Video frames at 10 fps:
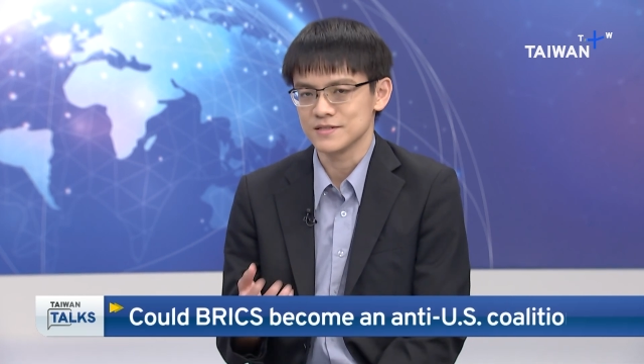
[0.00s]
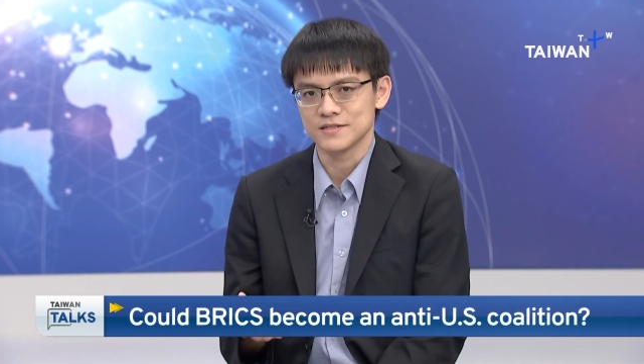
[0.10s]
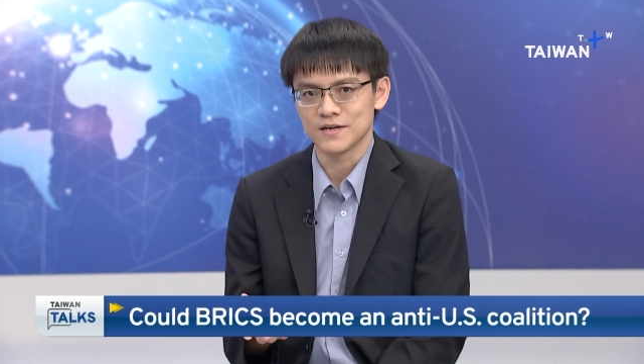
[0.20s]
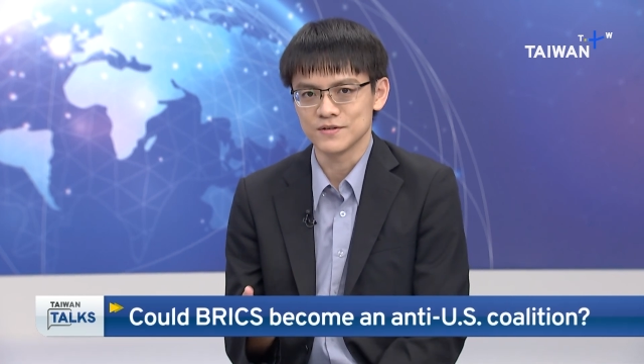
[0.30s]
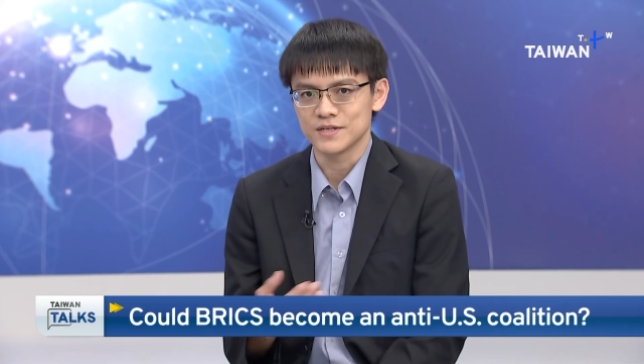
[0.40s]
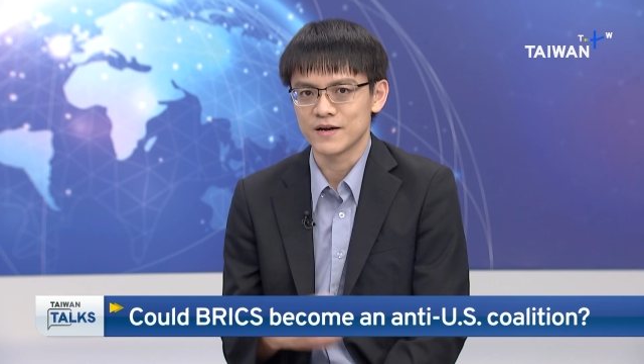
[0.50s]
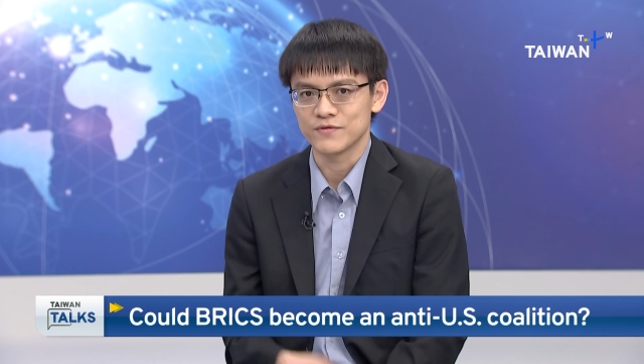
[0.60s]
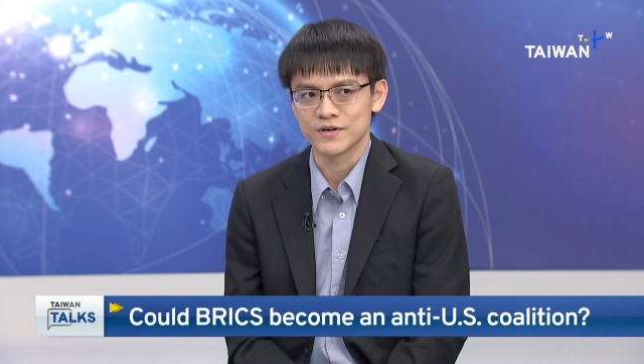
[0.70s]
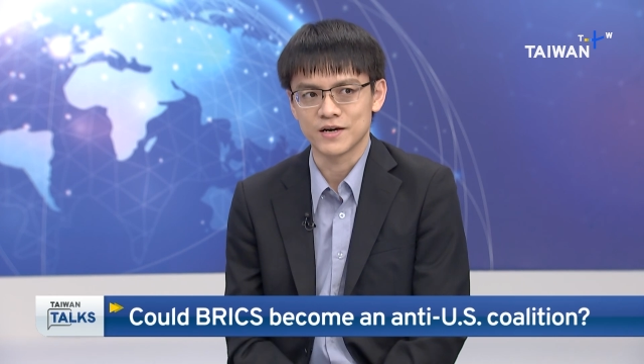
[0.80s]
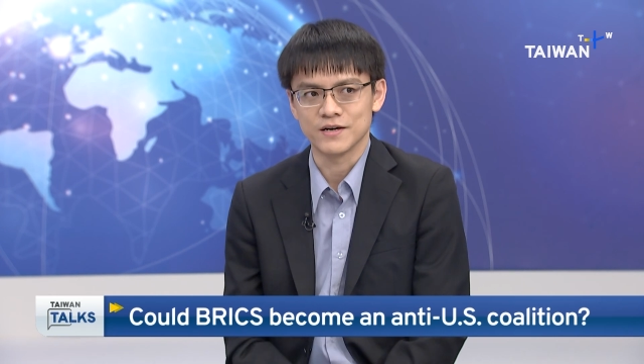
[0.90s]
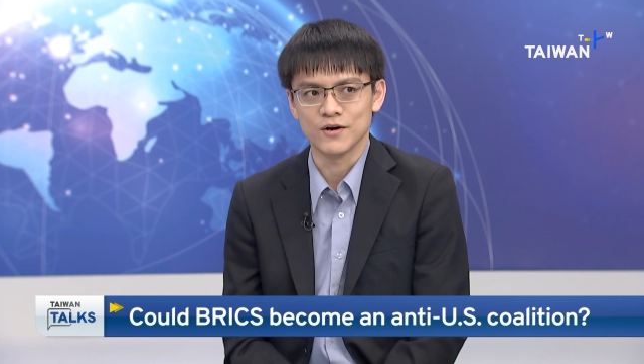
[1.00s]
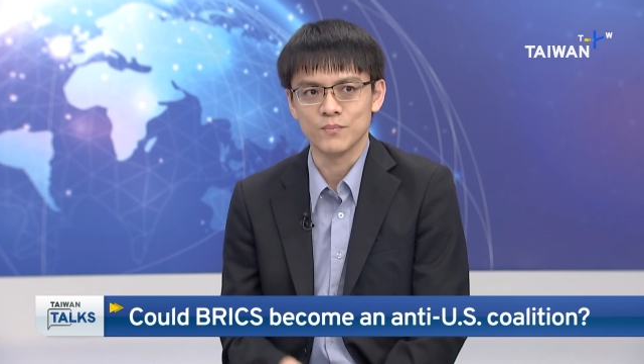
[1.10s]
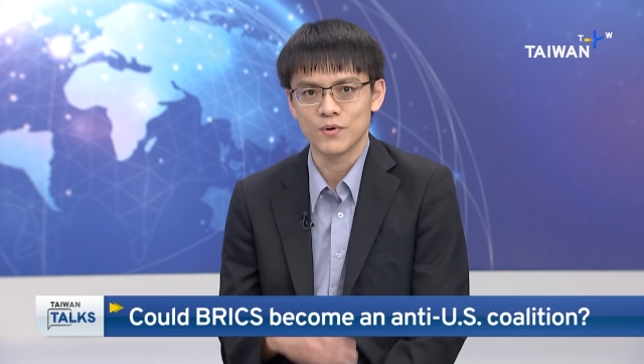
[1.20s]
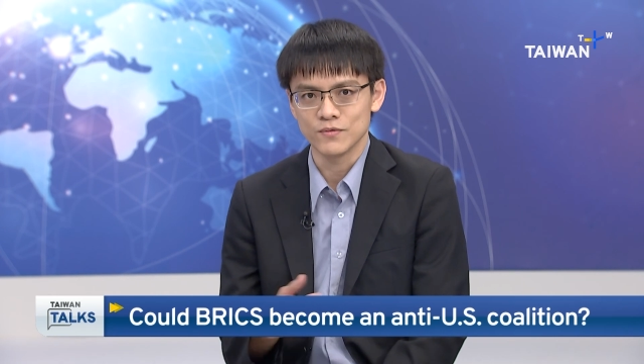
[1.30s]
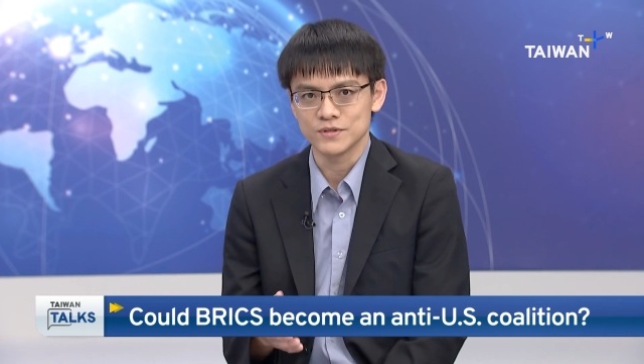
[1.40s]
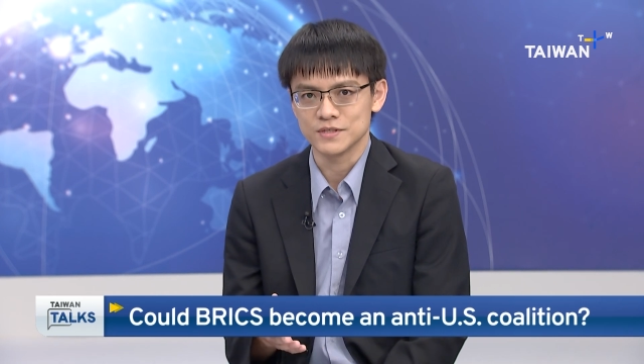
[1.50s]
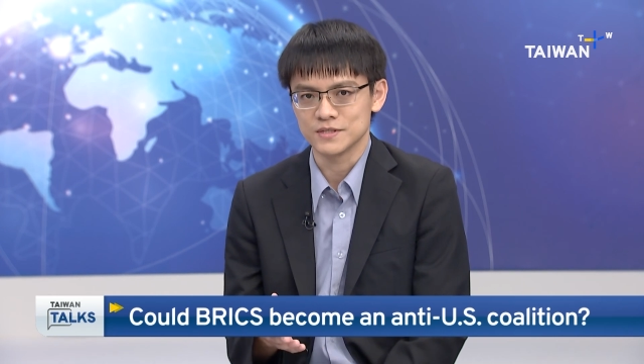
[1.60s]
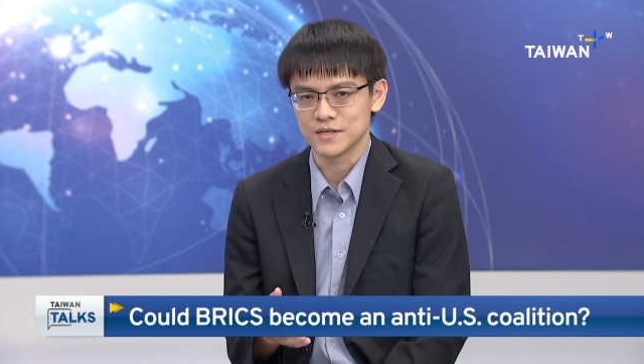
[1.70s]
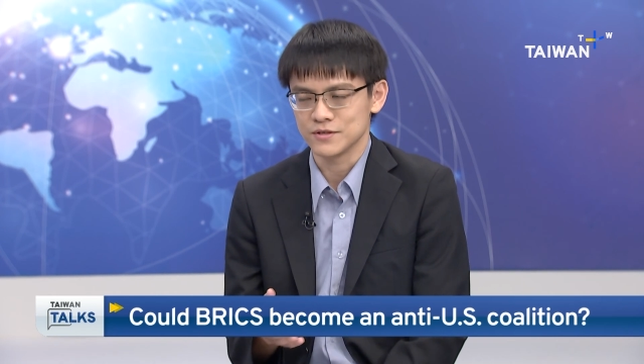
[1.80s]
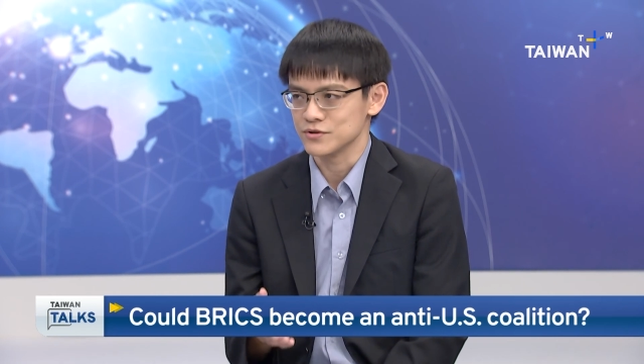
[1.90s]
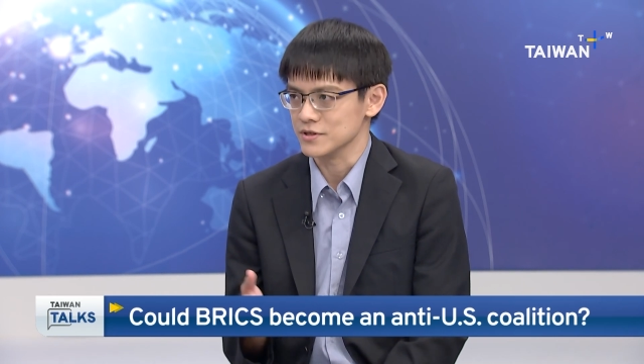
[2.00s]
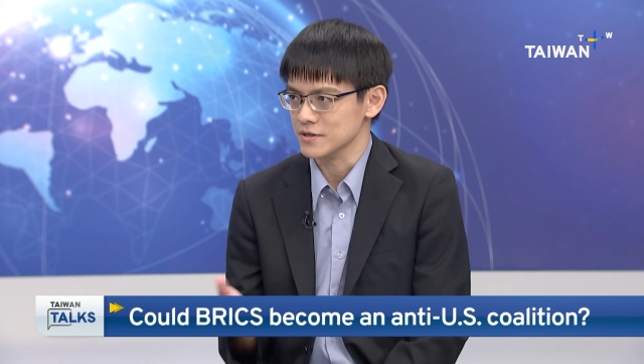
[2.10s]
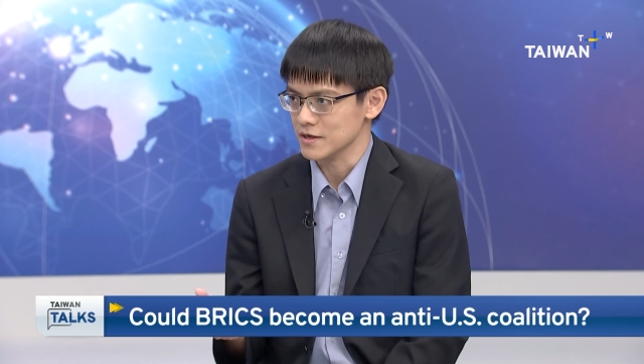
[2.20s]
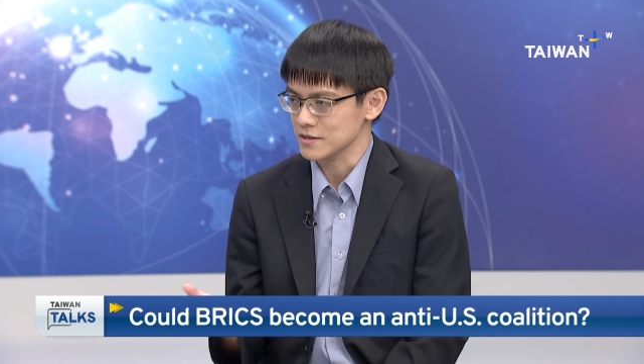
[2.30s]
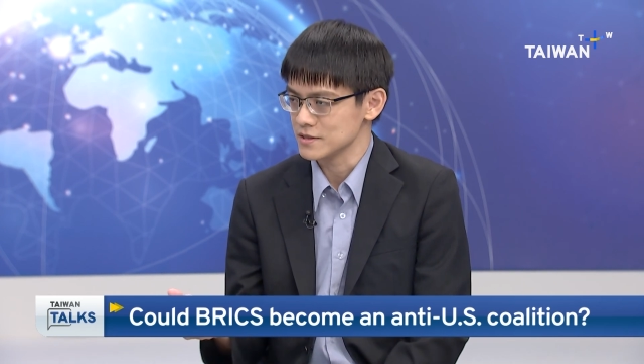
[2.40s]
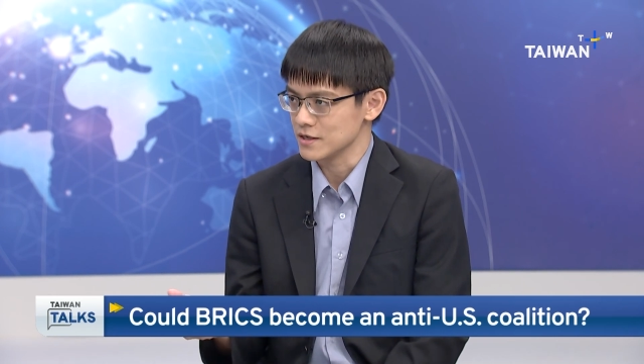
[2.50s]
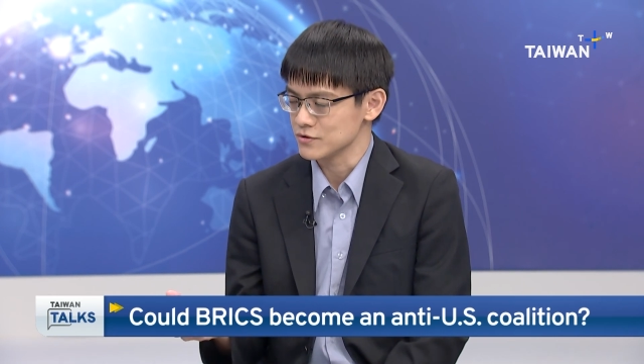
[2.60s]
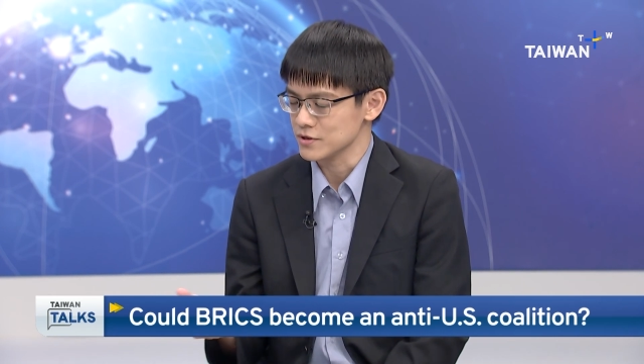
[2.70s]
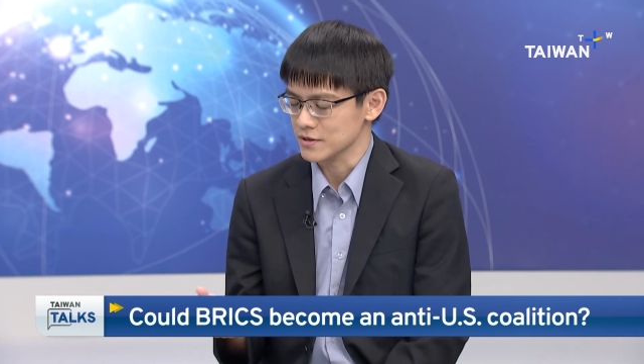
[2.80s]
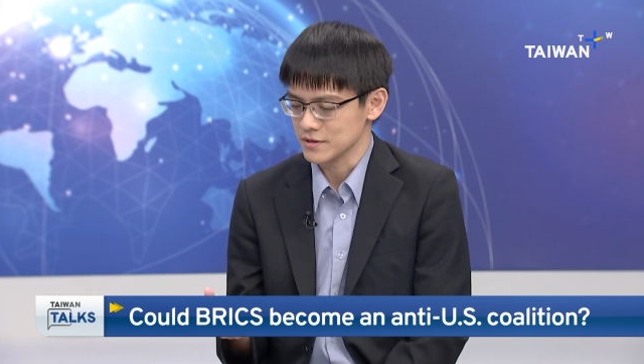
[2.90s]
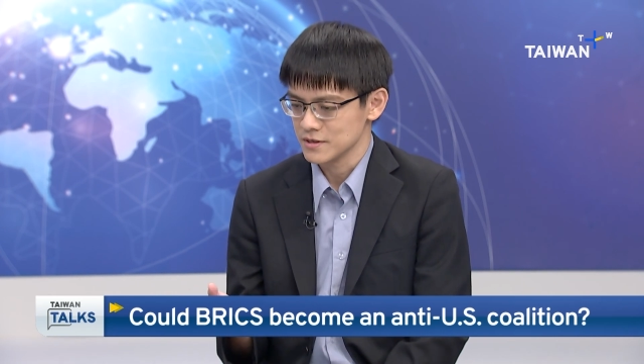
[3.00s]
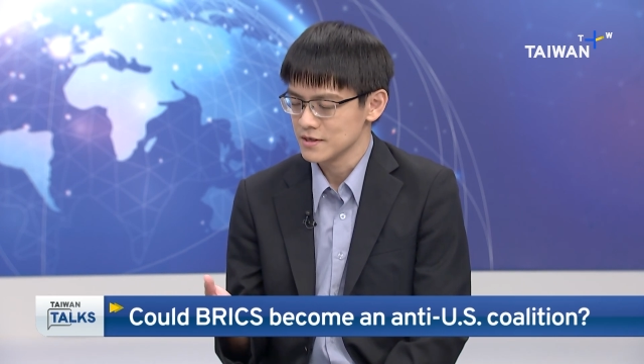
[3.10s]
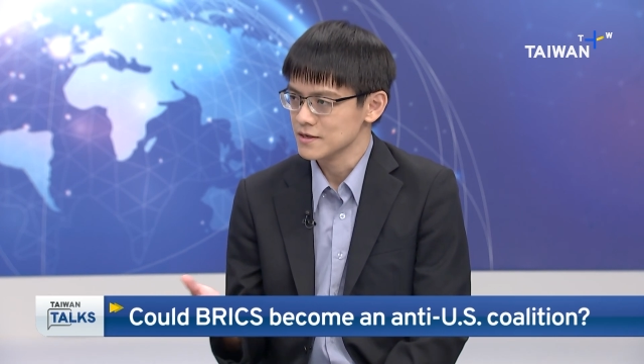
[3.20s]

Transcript: South Africa opposes such a